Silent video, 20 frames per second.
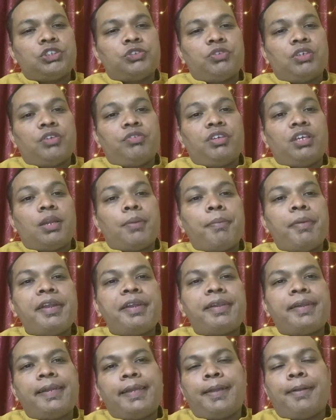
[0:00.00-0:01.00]
where we are
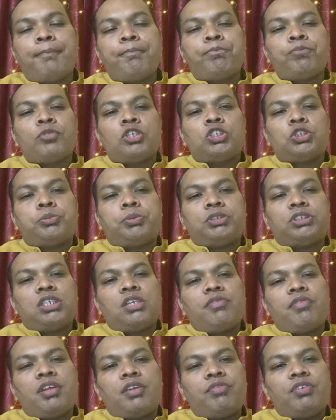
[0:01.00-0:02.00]
mentoring, especially
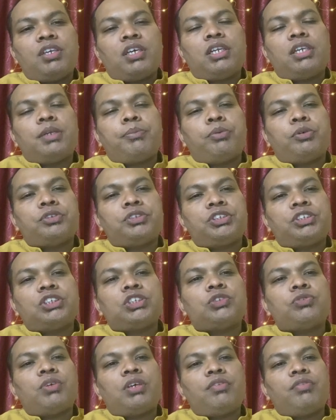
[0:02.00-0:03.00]
when we are in
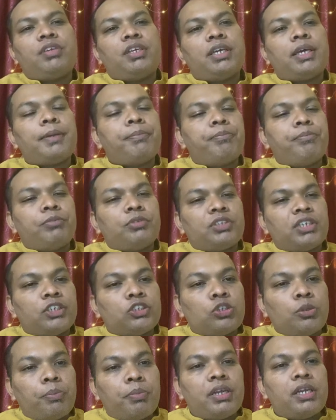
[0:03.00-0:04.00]
positions where we are trying
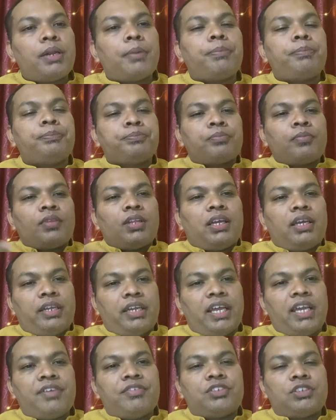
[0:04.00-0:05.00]
to build up
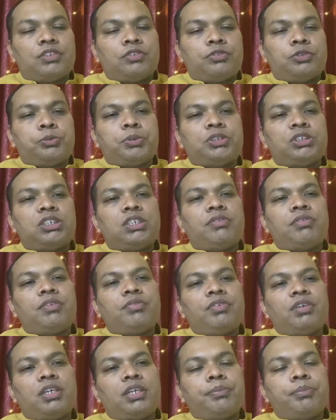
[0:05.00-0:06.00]
lives, especially when
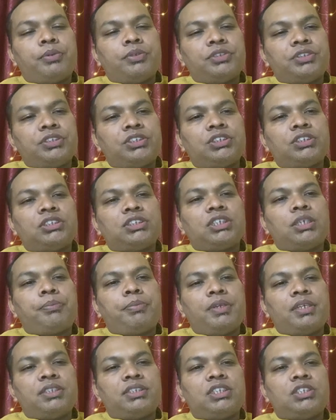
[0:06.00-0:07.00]
we are in positions and
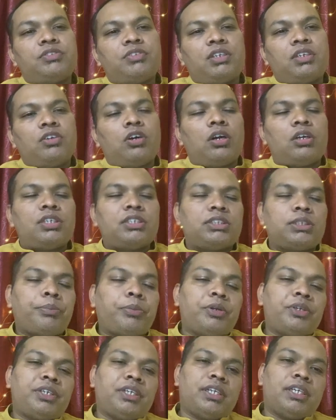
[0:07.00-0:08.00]
places where God has
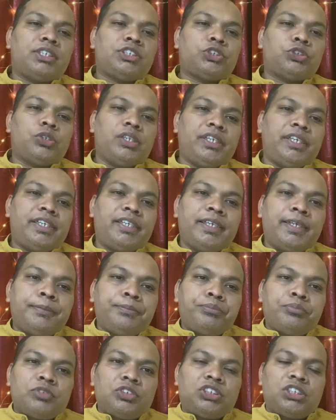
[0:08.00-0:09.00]
appointed us to lead
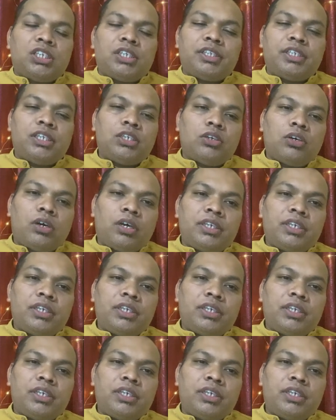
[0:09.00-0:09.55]
children or